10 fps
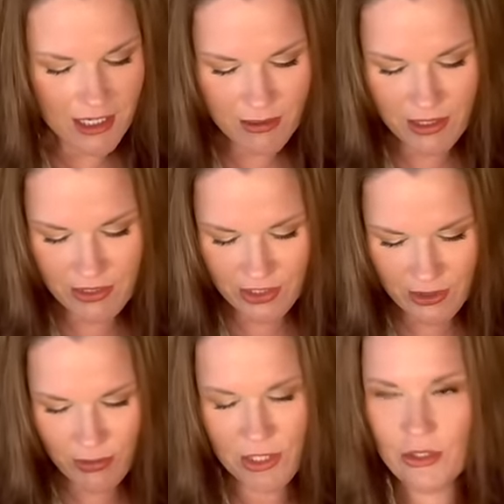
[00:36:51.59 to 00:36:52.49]
But
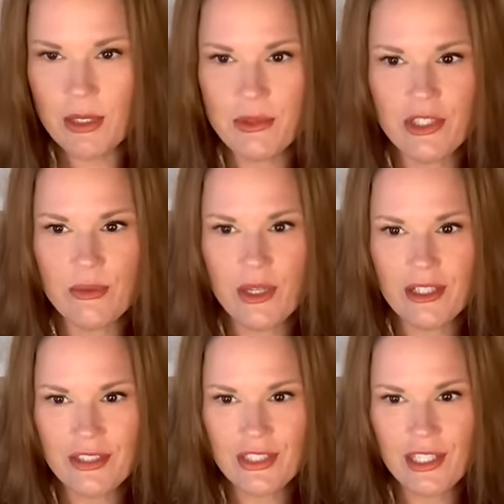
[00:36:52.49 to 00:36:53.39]
somebody drops the
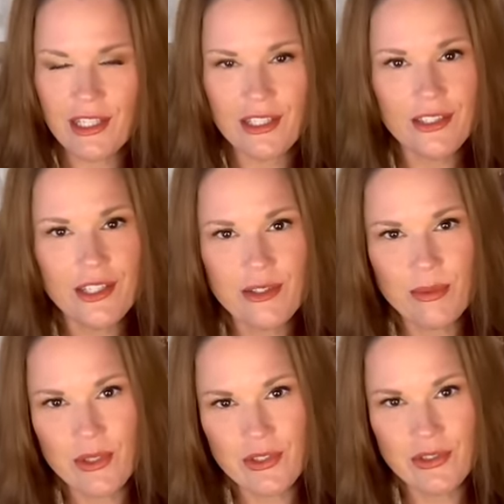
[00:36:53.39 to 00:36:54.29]
apology and the other
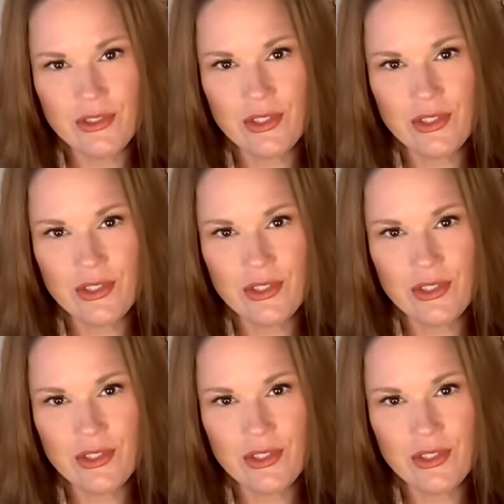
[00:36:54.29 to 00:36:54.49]
person's,